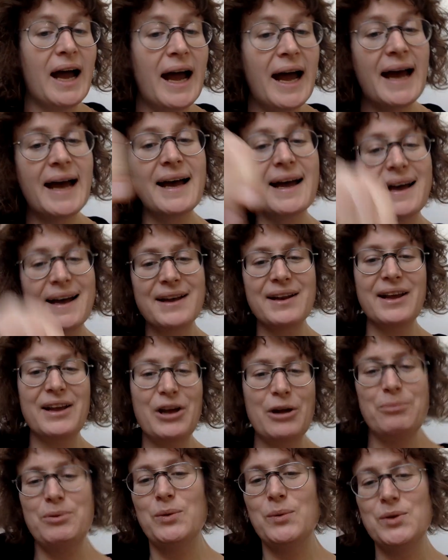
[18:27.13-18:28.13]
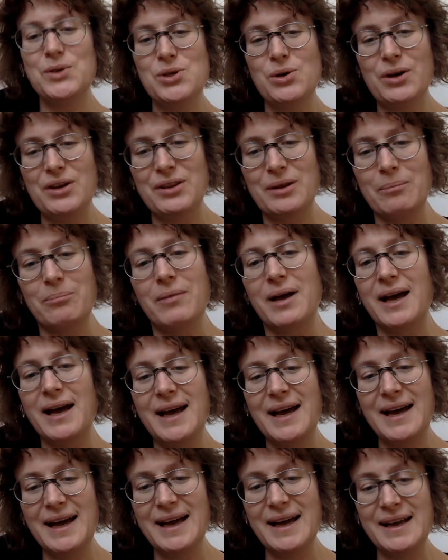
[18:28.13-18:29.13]
And I hope you enjoy them.
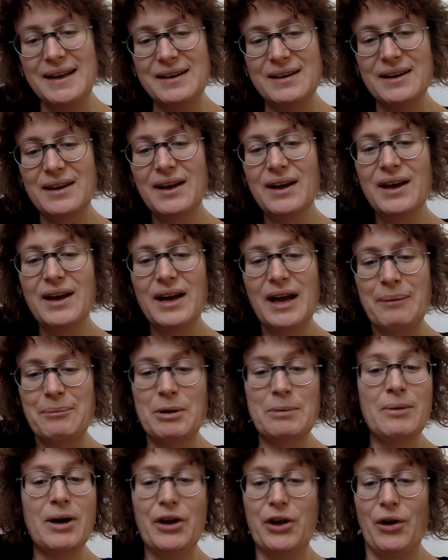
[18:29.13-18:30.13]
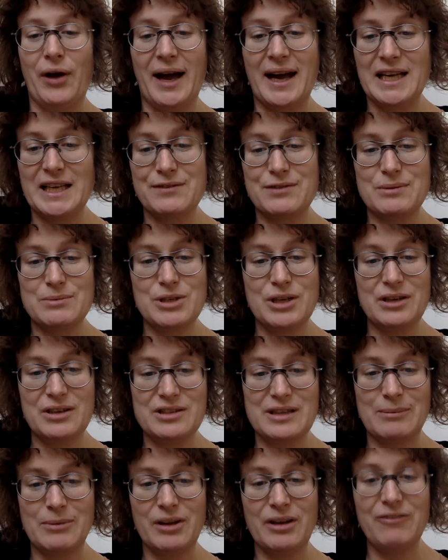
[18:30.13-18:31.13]
And I'm in market activism
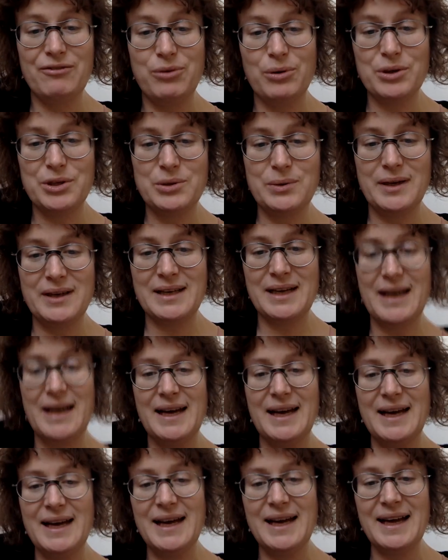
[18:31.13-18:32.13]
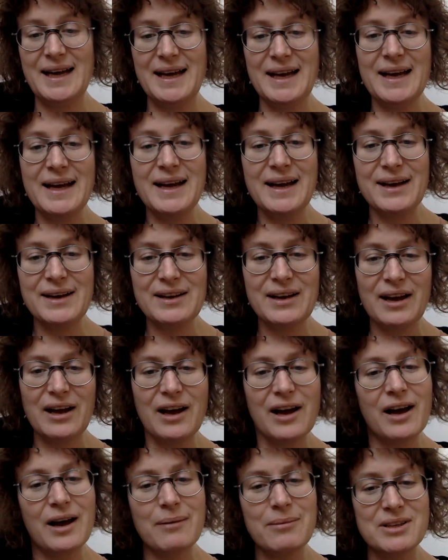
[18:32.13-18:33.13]
journals. I'm looking forward to it. And
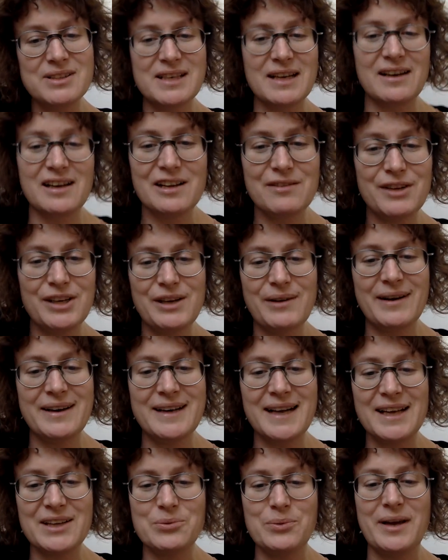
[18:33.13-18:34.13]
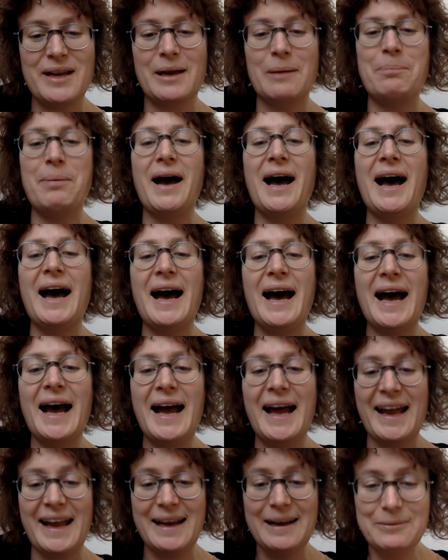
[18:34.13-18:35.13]
I'll send another video out next week.
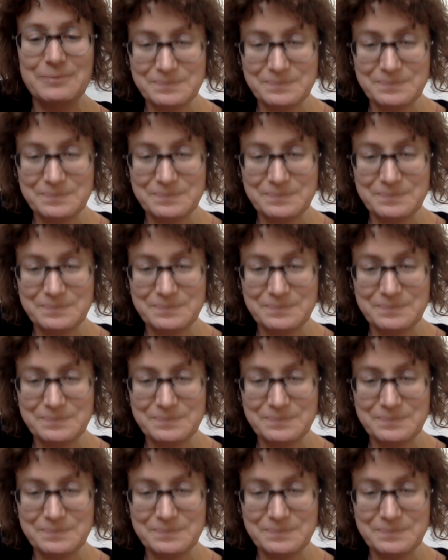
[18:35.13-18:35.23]
Bye!